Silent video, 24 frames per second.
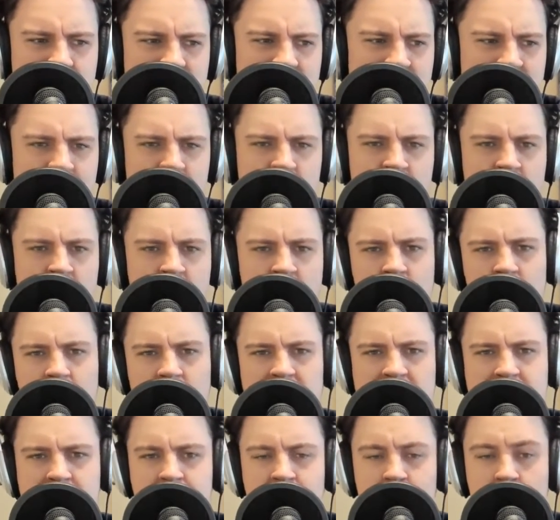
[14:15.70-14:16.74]
Even though
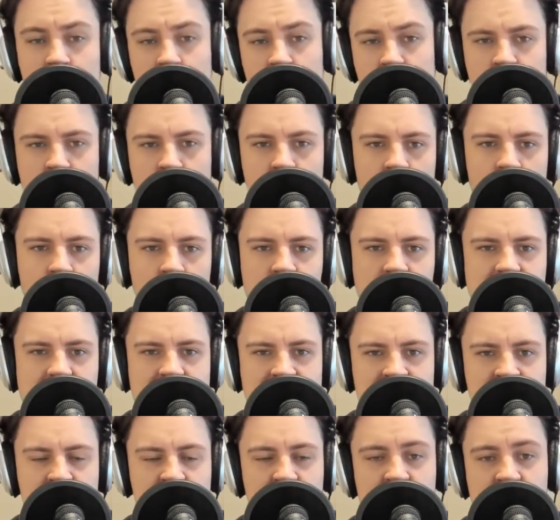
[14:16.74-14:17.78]
it might cause
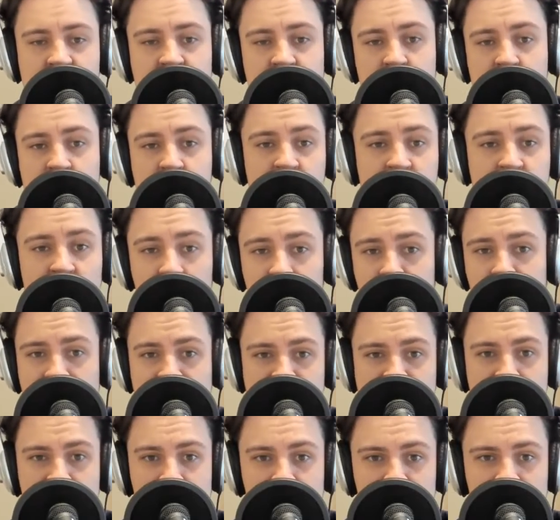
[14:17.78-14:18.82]
issues for some
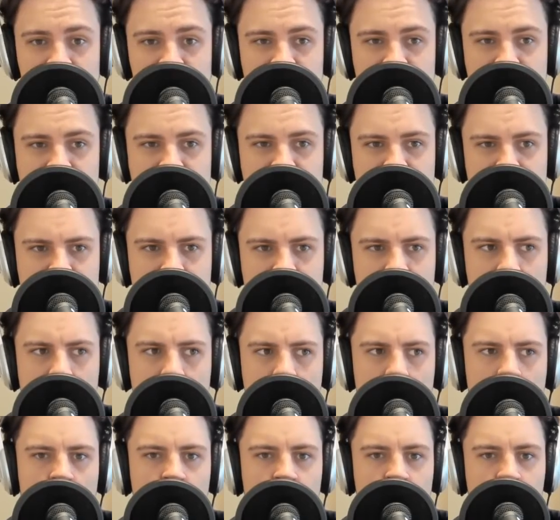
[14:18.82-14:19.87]
people,
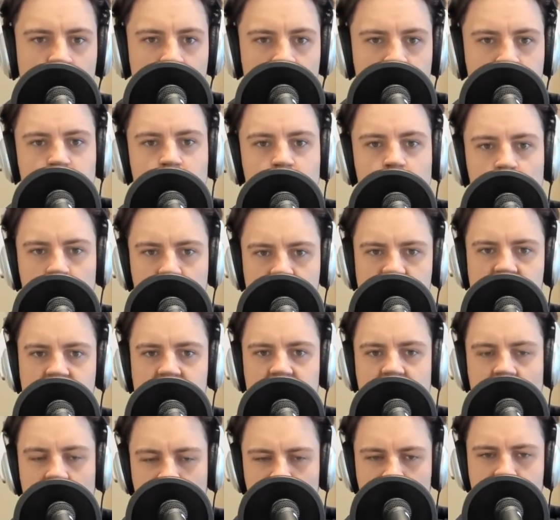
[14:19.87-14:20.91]
on the broad
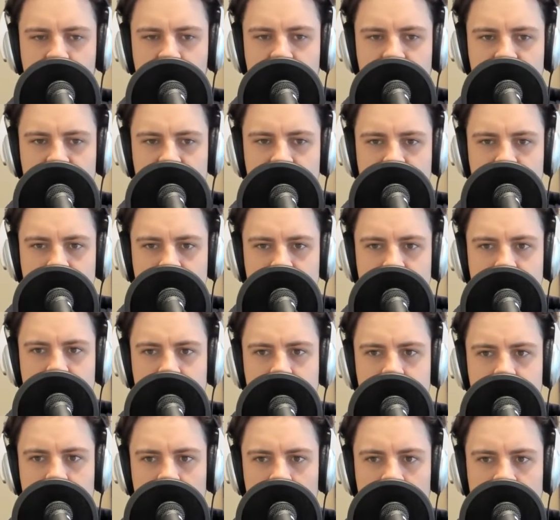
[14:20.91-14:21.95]
scope,
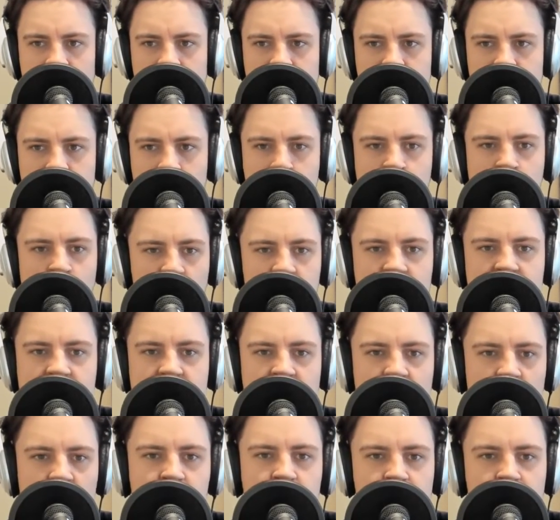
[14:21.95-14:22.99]
like
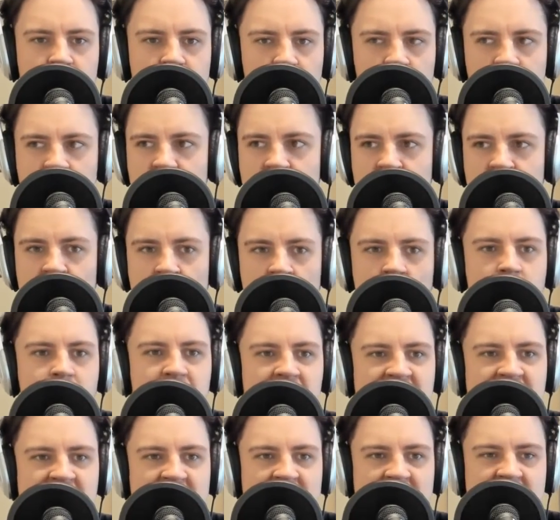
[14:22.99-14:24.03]

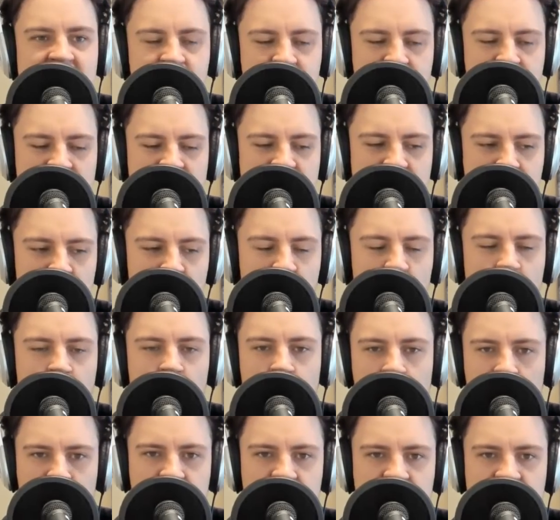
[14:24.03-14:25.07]
99.9% of people will
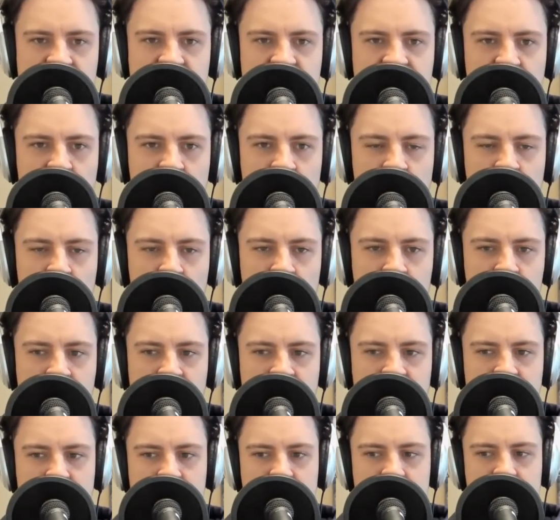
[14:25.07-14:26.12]
watch this film